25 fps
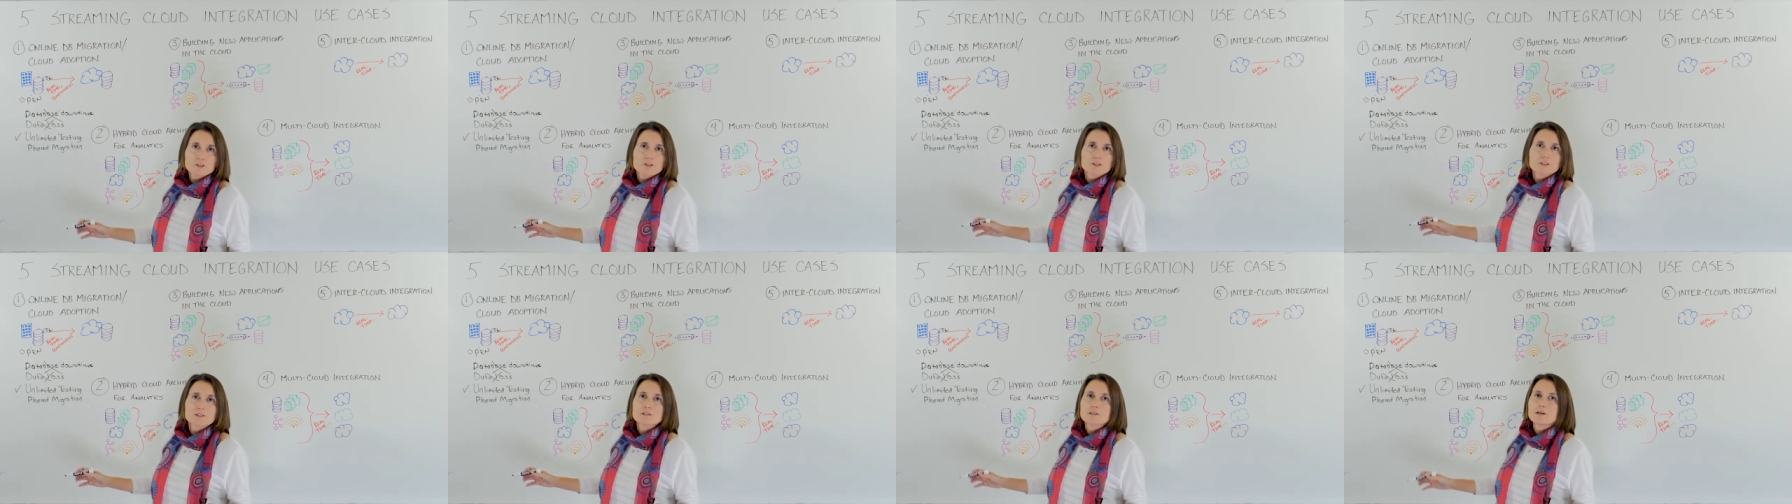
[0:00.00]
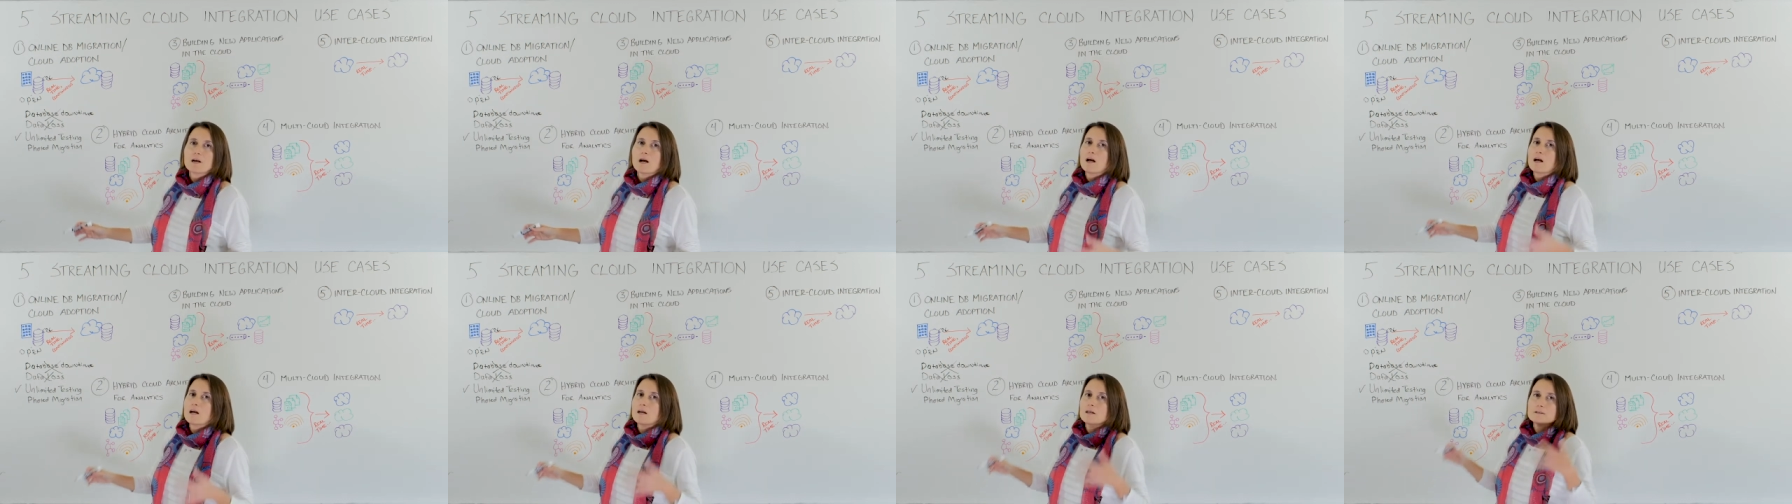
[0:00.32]
is
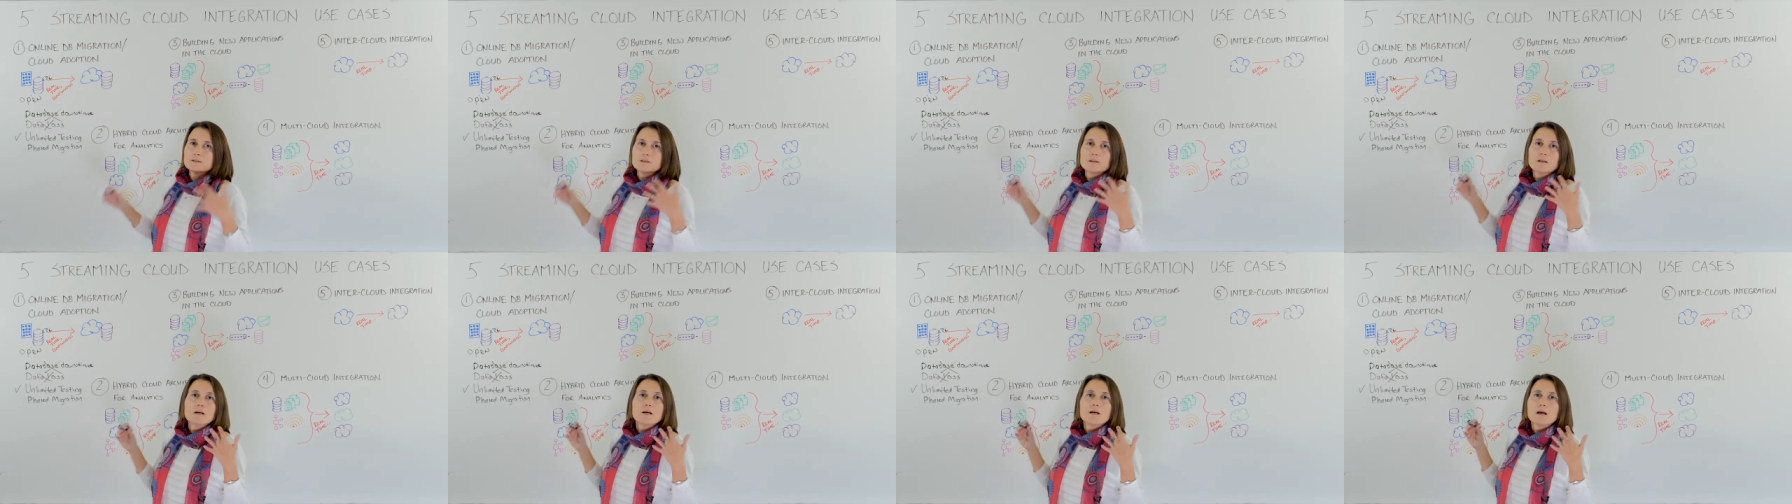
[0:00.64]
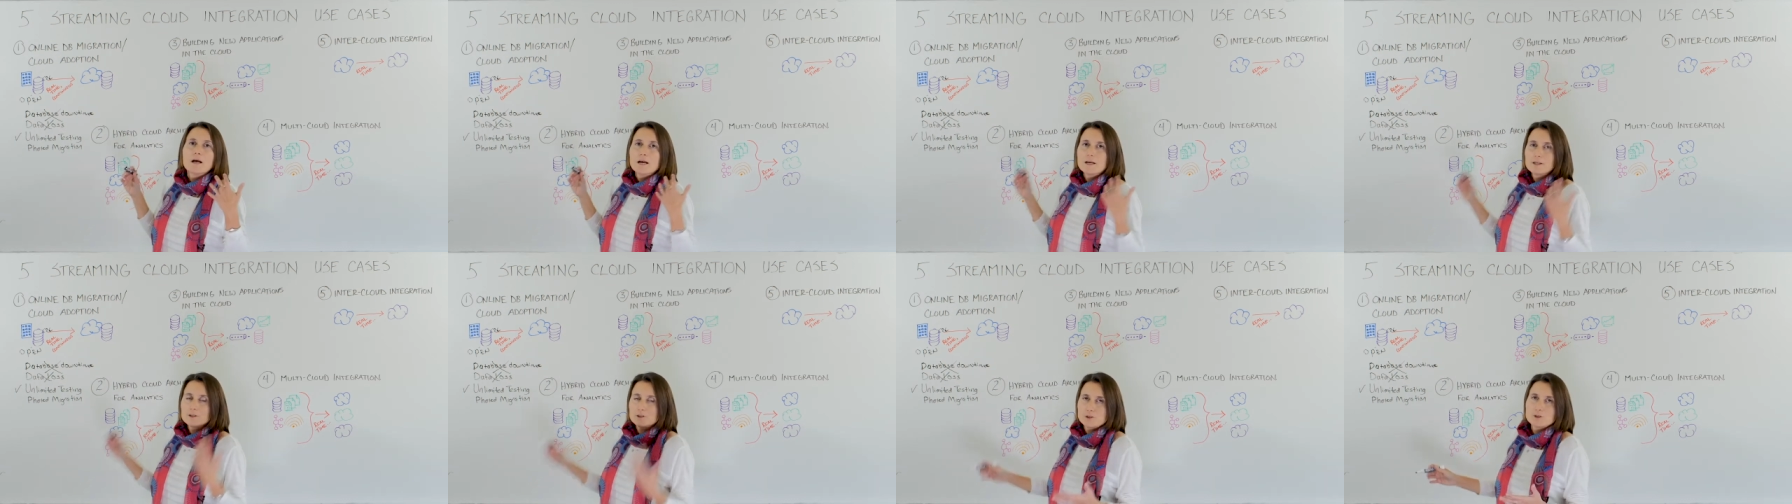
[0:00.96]
gone
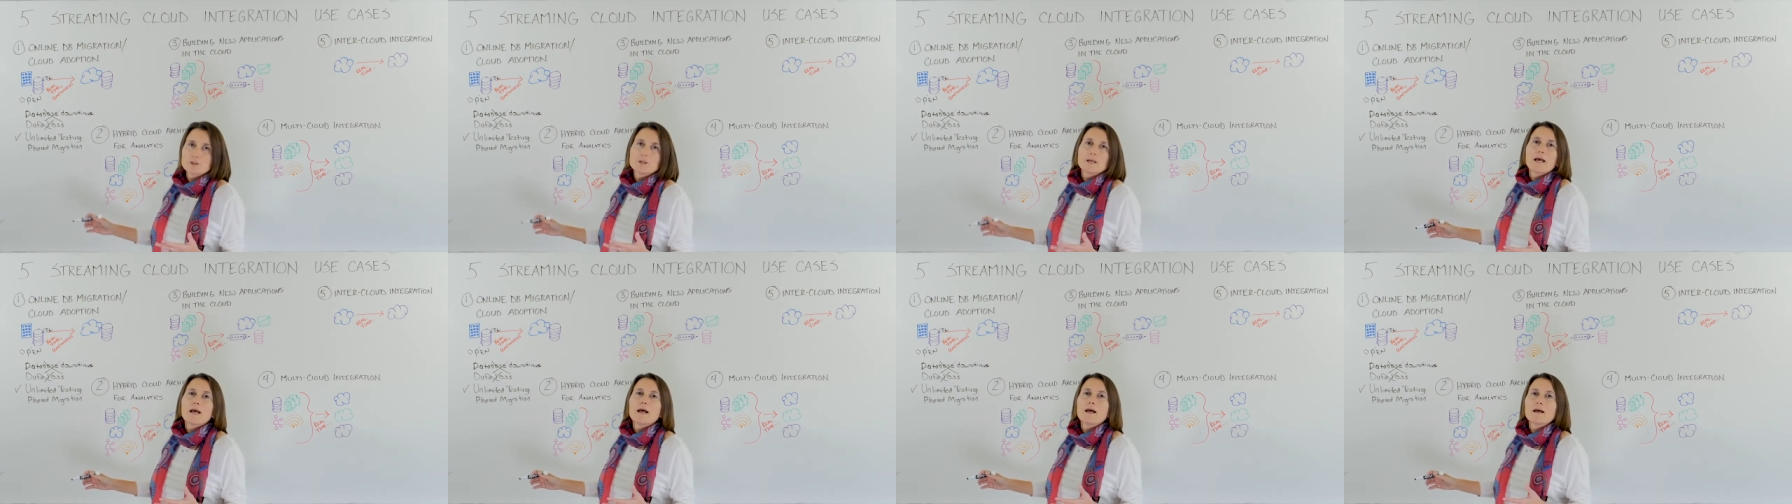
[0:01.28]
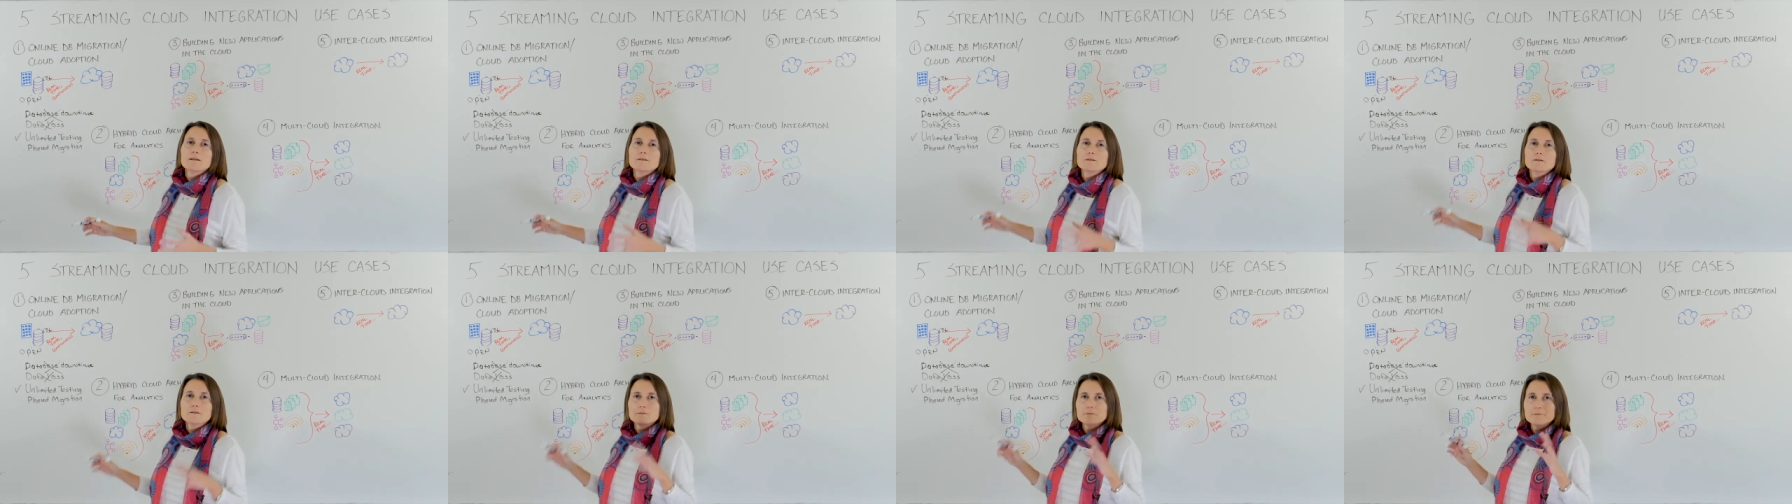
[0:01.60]
and you
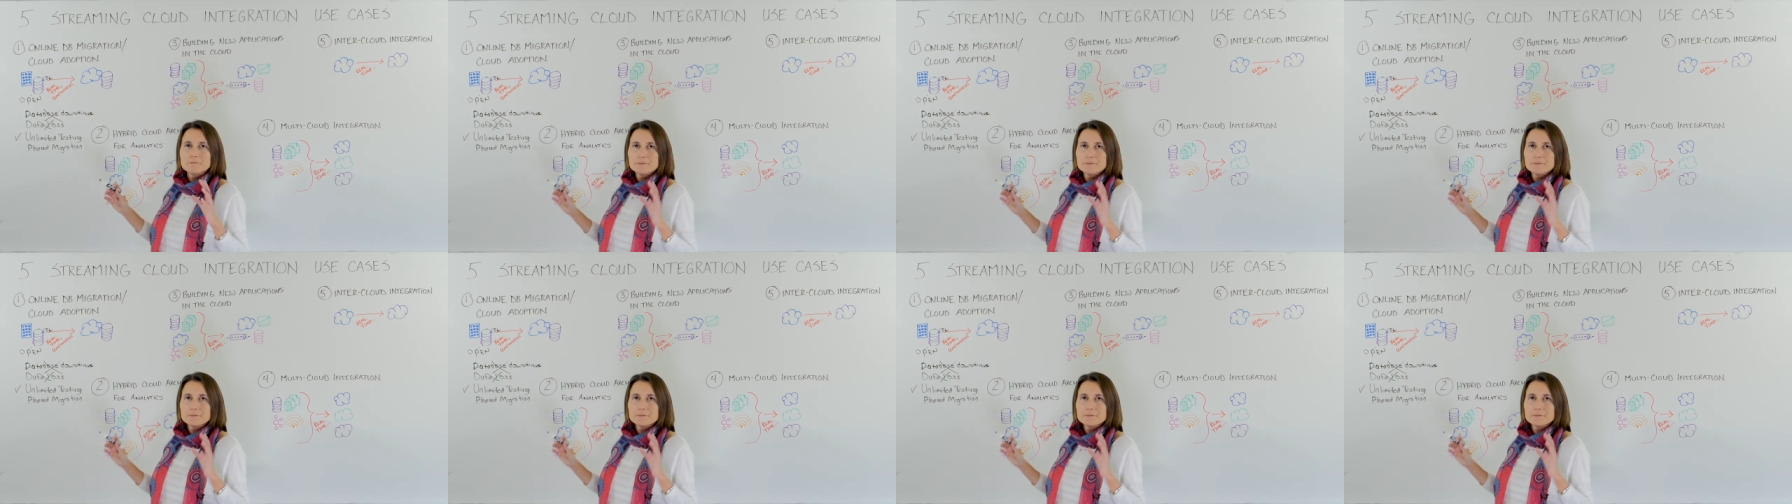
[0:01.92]
can